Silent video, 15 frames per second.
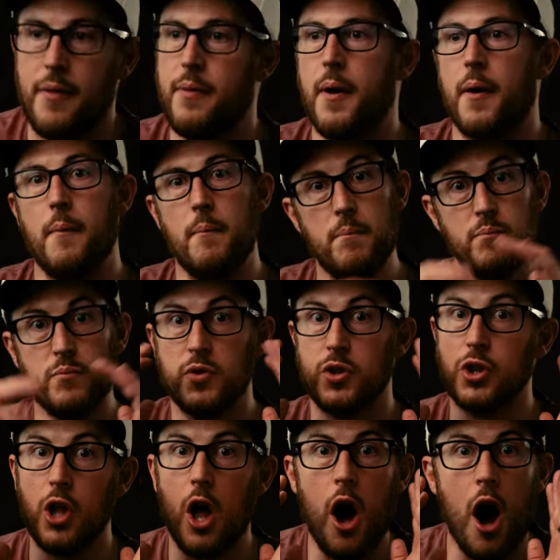the
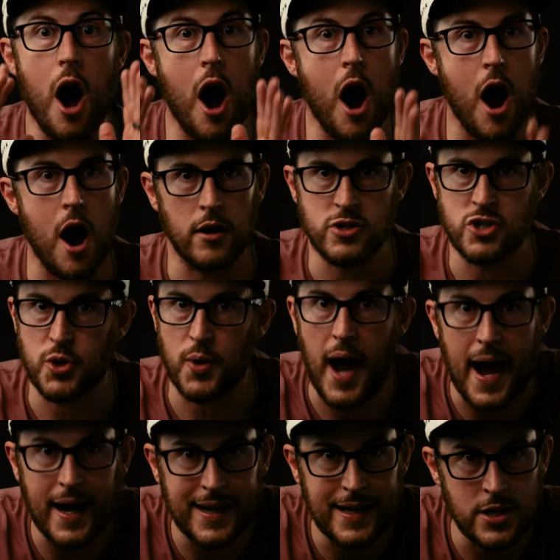long
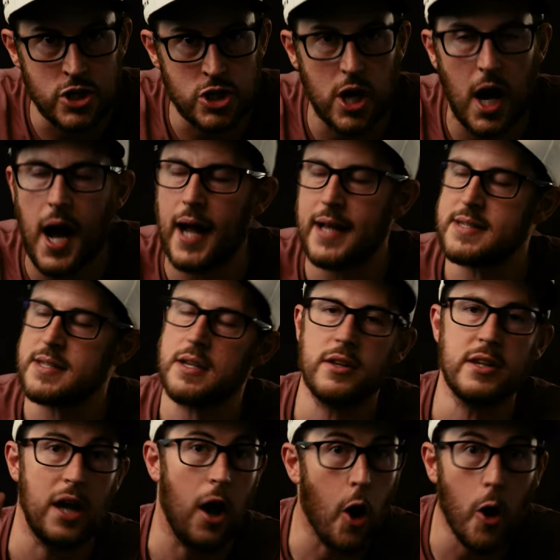tracking shots,
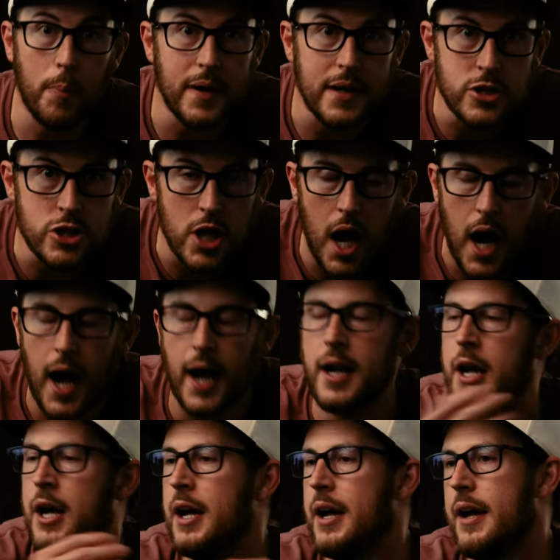the opening
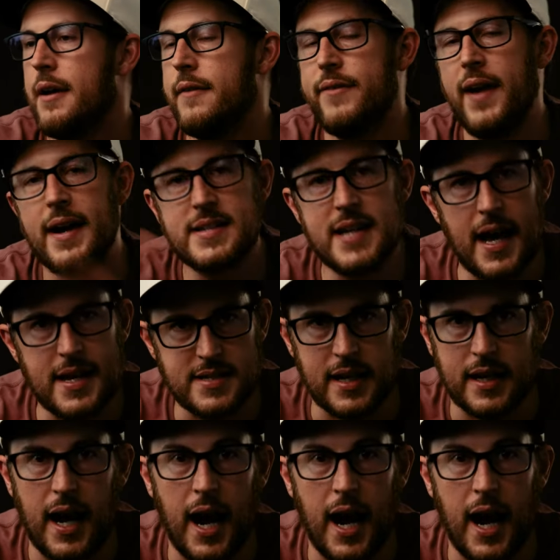shot, fantastic.